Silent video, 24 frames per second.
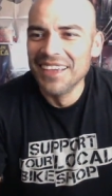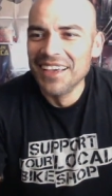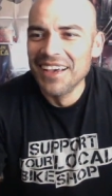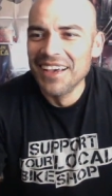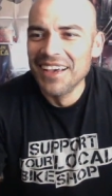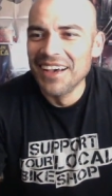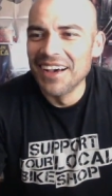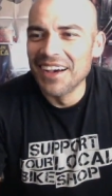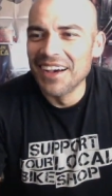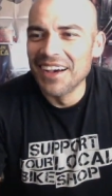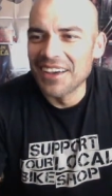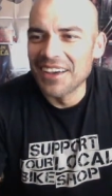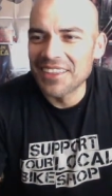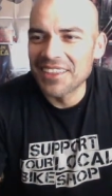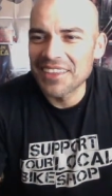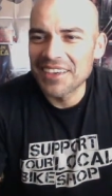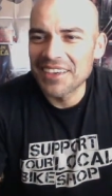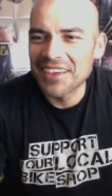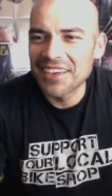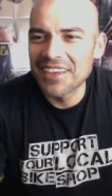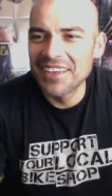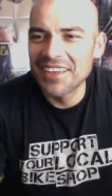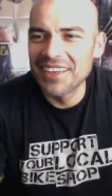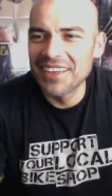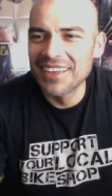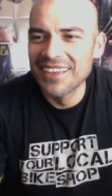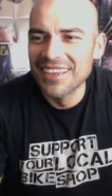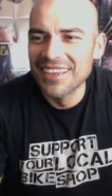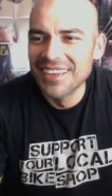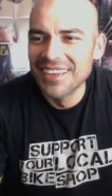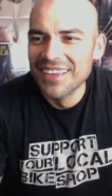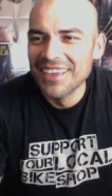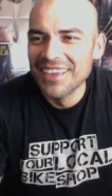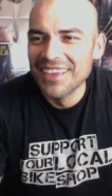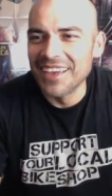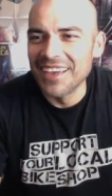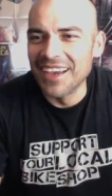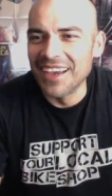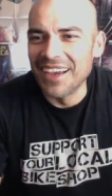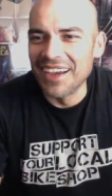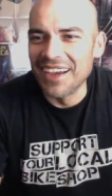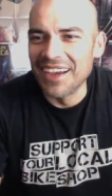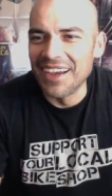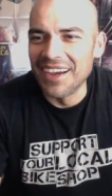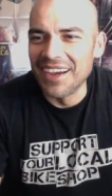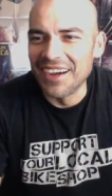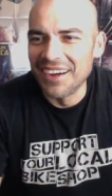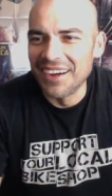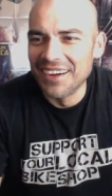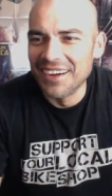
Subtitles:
Did he